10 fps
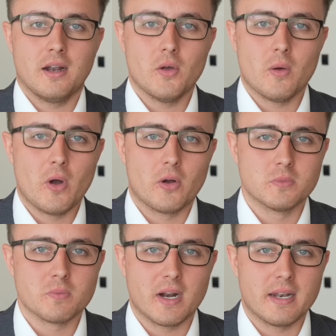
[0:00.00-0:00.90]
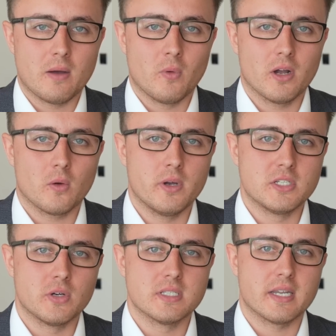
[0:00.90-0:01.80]
Hello and welcome to Mining Network.
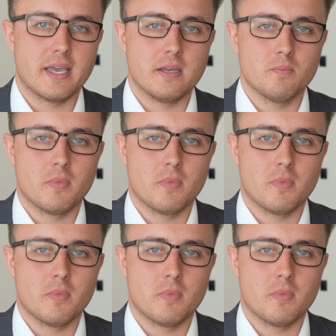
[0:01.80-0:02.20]
We're joined today